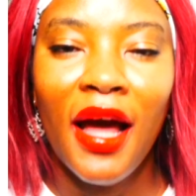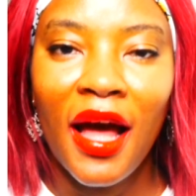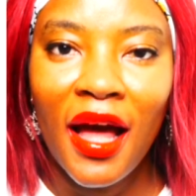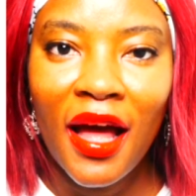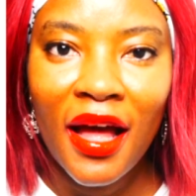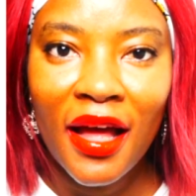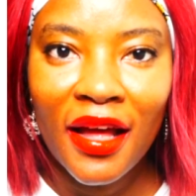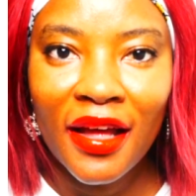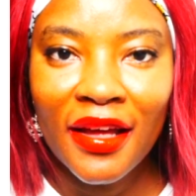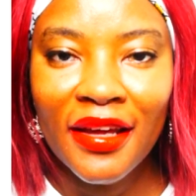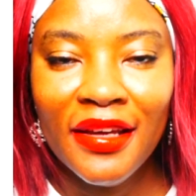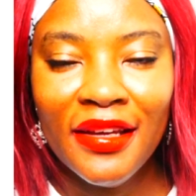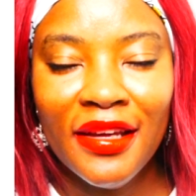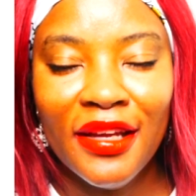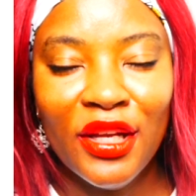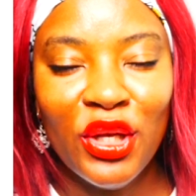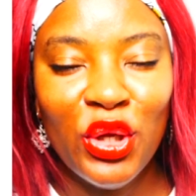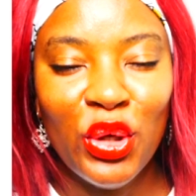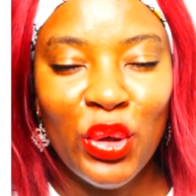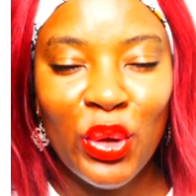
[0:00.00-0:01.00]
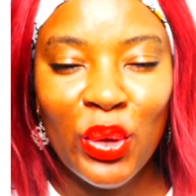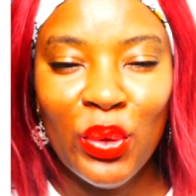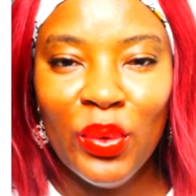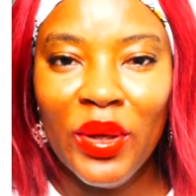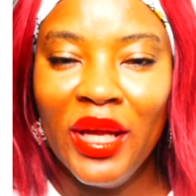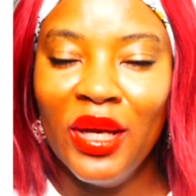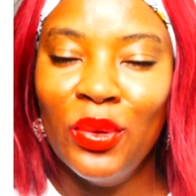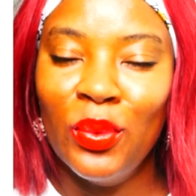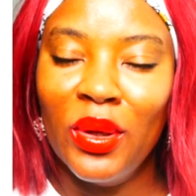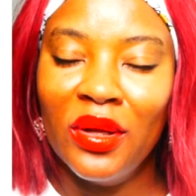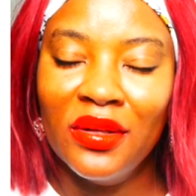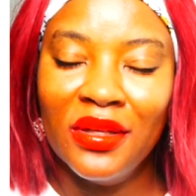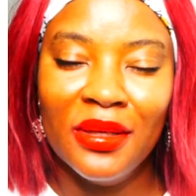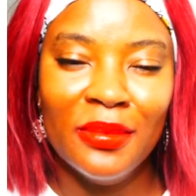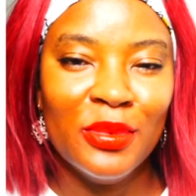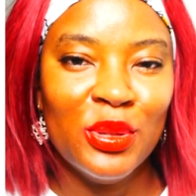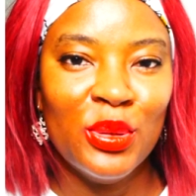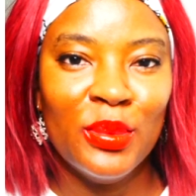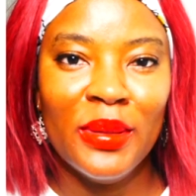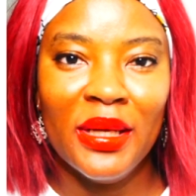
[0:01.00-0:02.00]
Hi, hello and
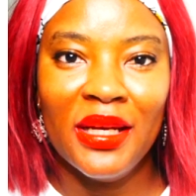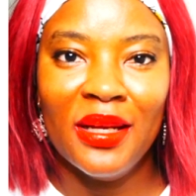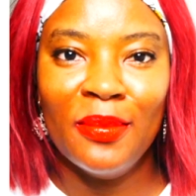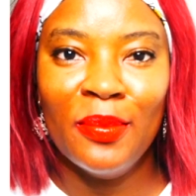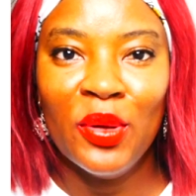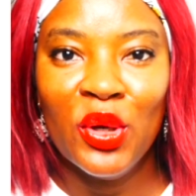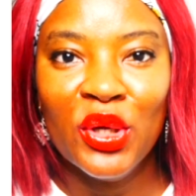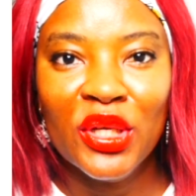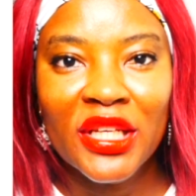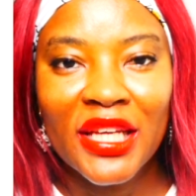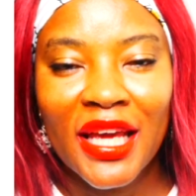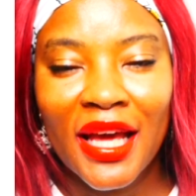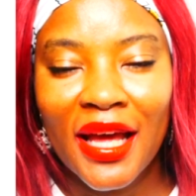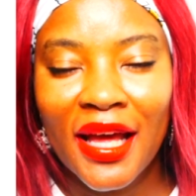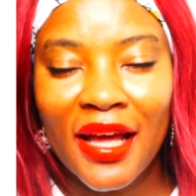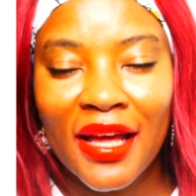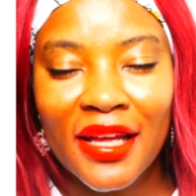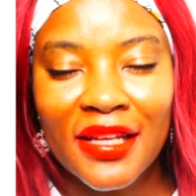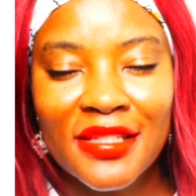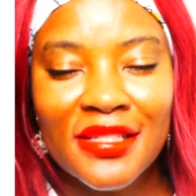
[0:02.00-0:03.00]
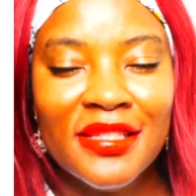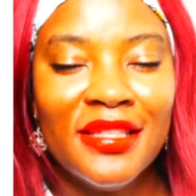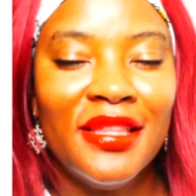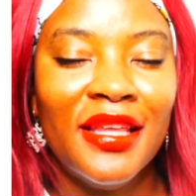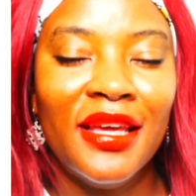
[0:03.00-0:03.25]
welcome to Mlala Podcast.